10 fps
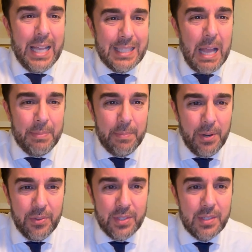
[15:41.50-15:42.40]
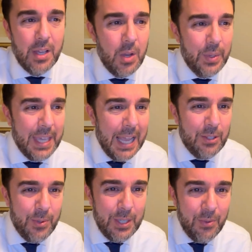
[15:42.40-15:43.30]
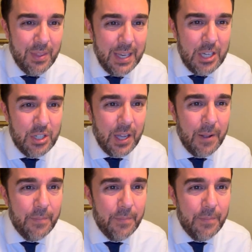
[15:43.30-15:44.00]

can't stop the births. We can't do the euthanasia.